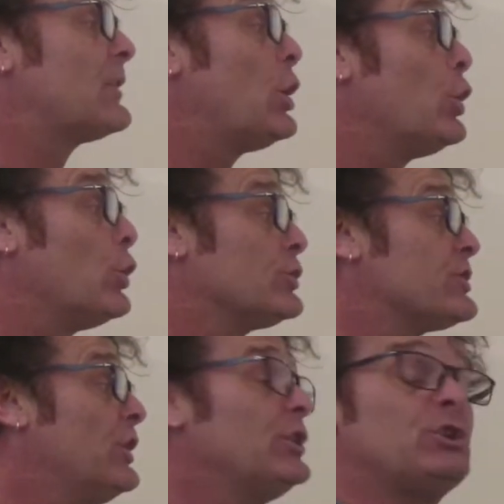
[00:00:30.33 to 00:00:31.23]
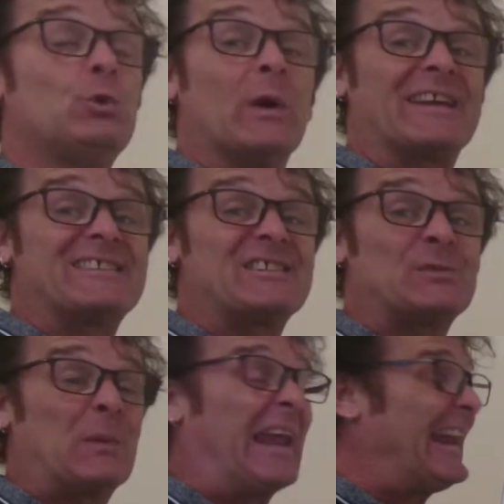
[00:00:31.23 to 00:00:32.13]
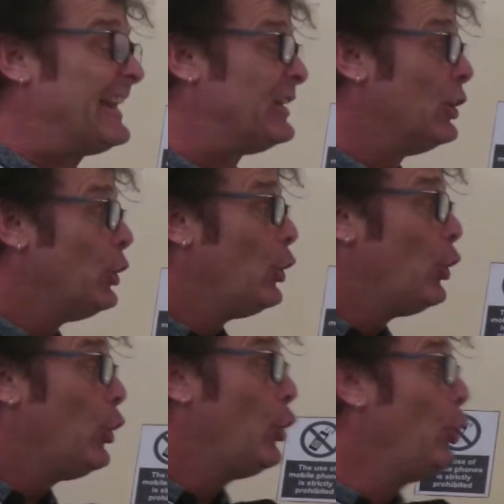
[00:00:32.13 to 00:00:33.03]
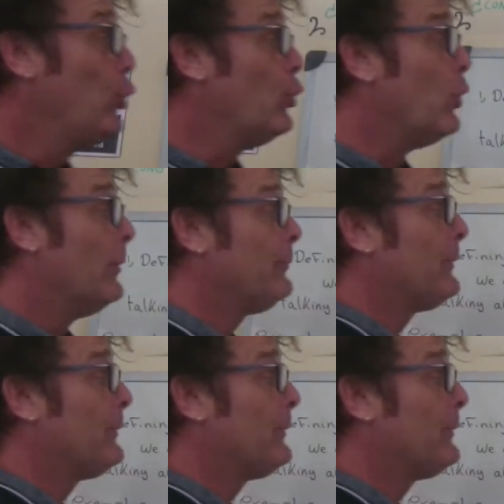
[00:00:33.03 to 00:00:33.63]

clause to explain who,